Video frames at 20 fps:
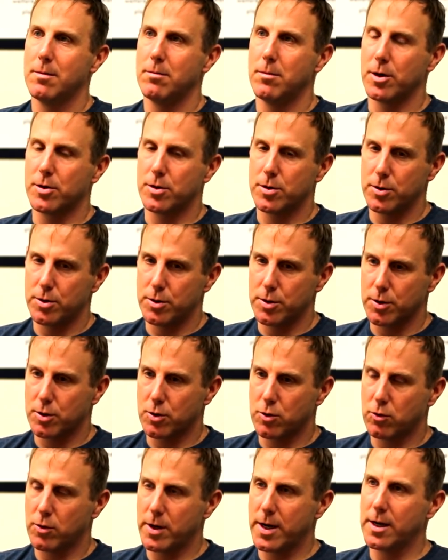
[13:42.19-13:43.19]
But to
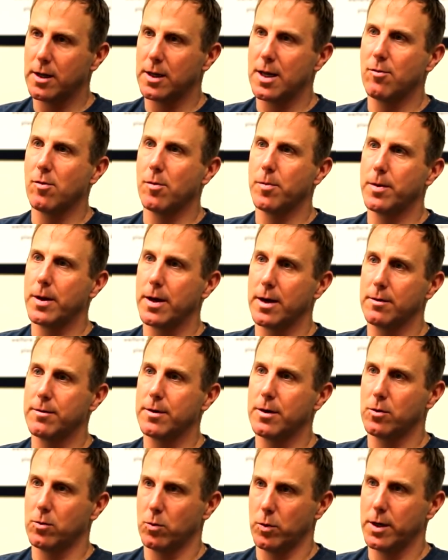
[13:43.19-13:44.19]
just create a level playing
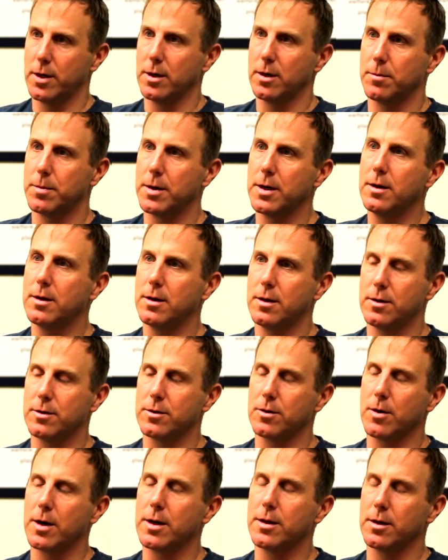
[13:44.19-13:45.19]
field where we can compete
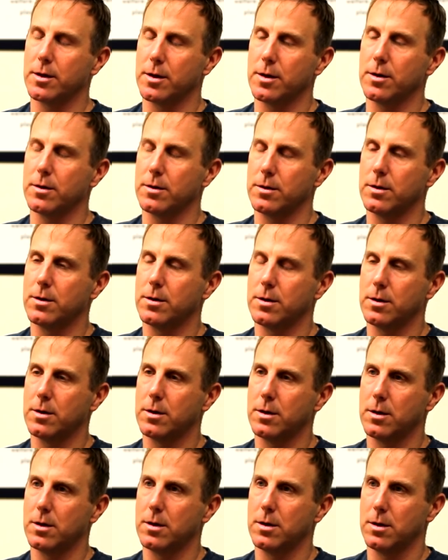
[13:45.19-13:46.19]
is the right thing to do.
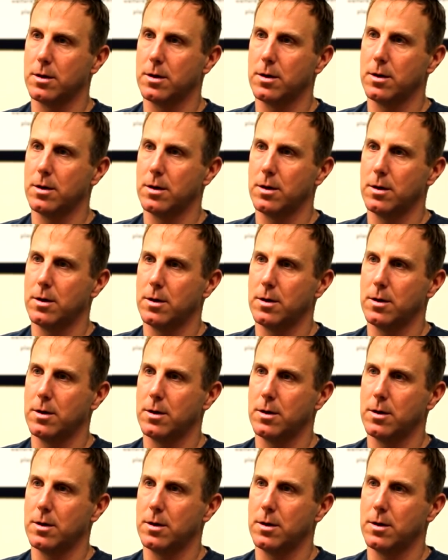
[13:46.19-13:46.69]
When